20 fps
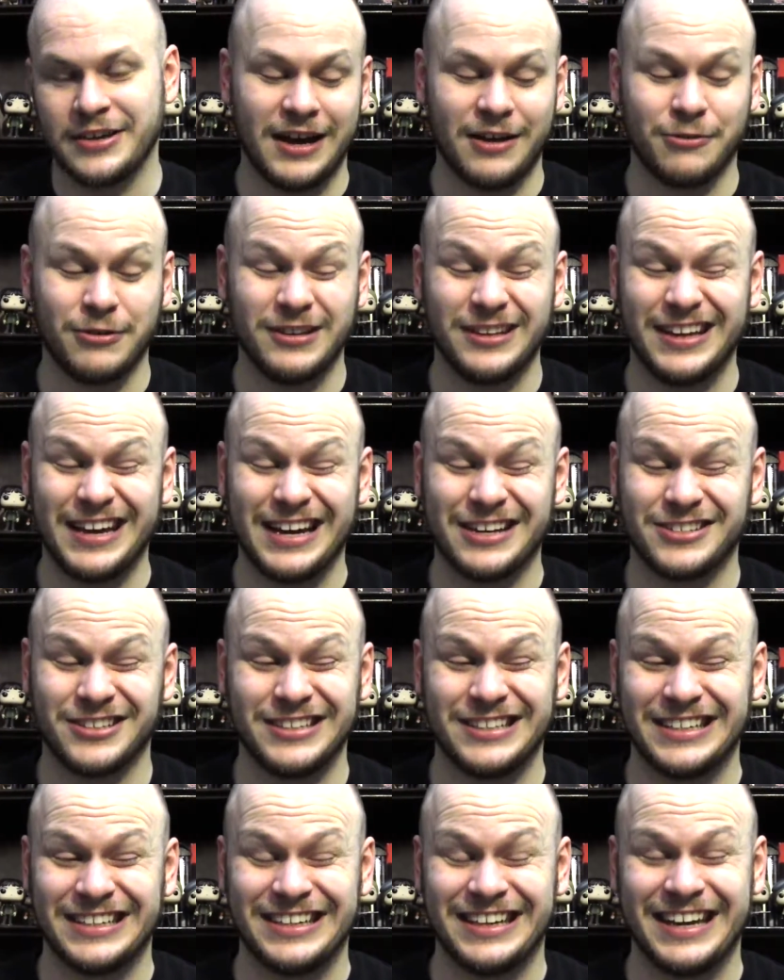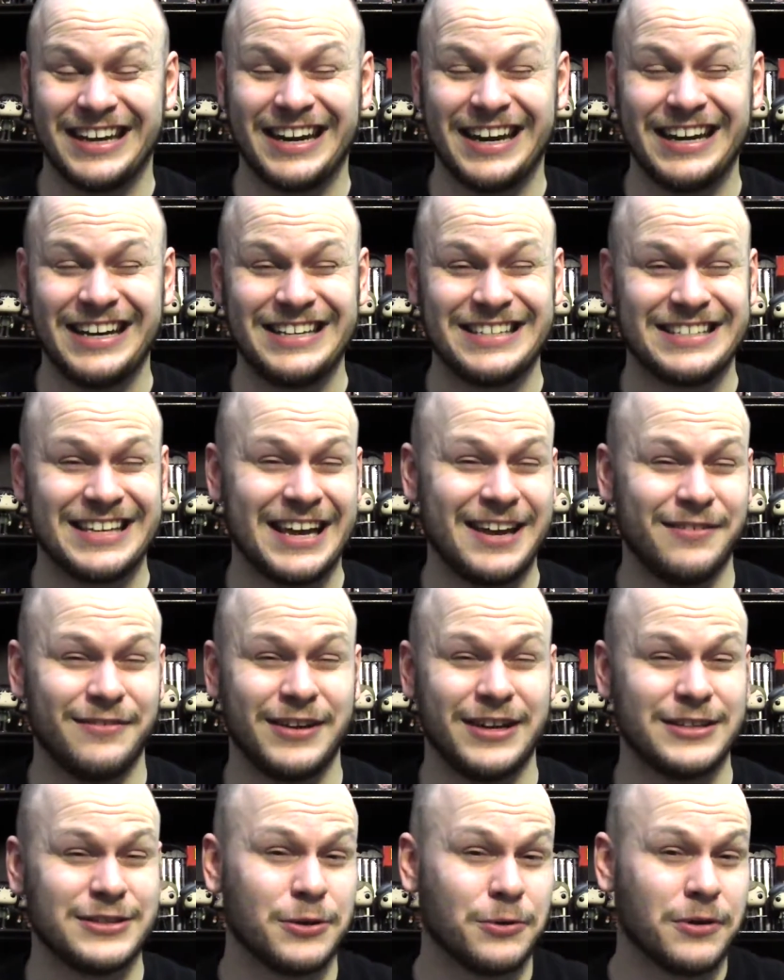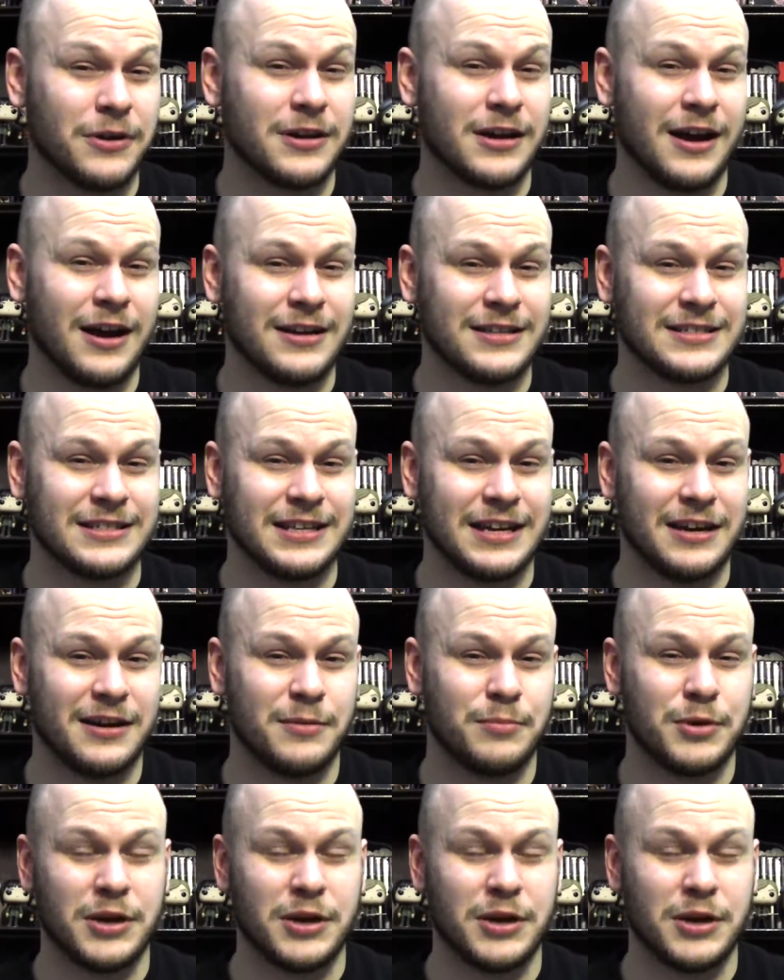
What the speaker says: I really actually didn't get any savings or costs there.